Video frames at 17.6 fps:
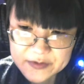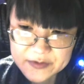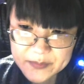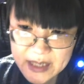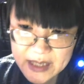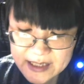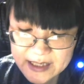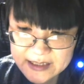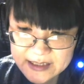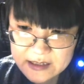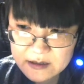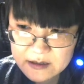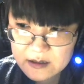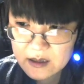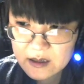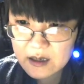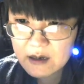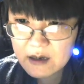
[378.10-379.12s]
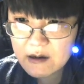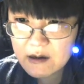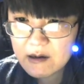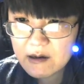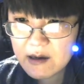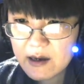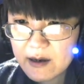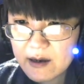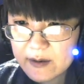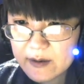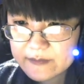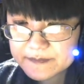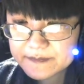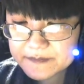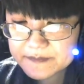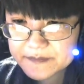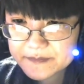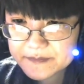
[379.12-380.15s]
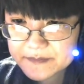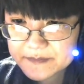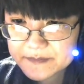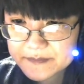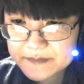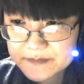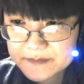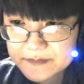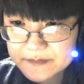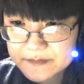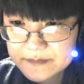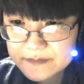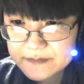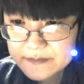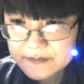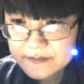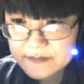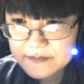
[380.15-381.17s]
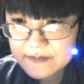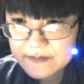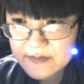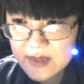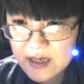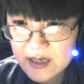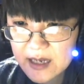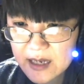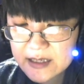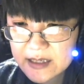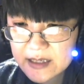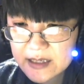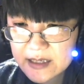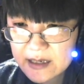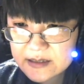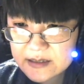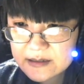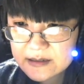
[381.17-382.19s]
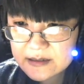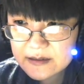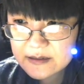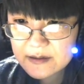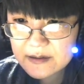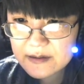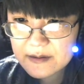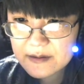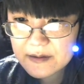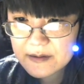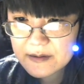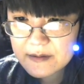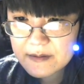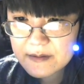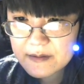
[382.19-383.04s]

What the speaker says: yet maybe because, in my mind, because it's so petty,